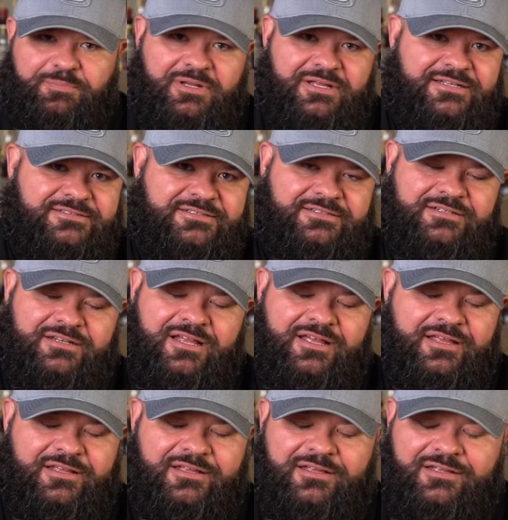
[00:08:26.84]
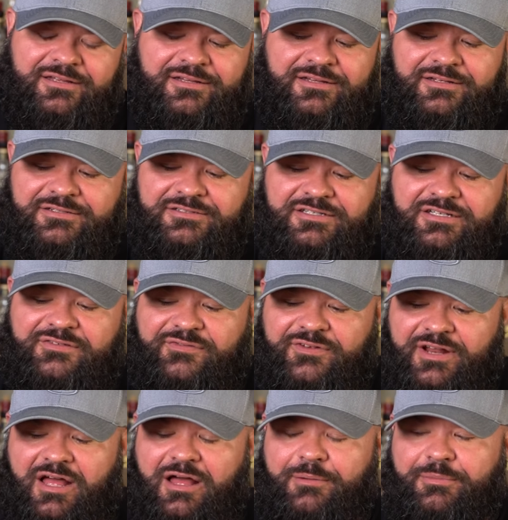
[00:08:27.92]
pleasant, like just
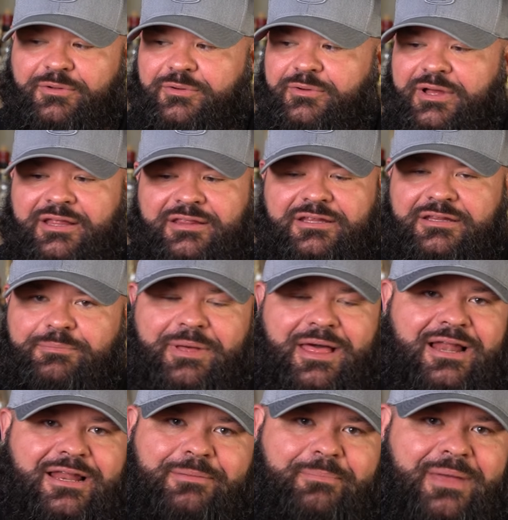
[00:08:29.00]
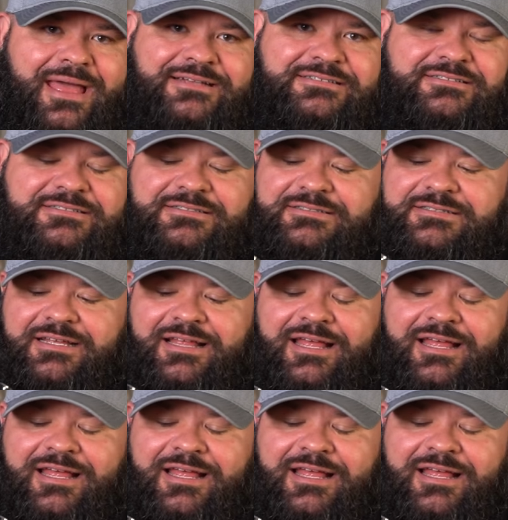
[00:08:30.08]
phenomenal. And then the palate matches.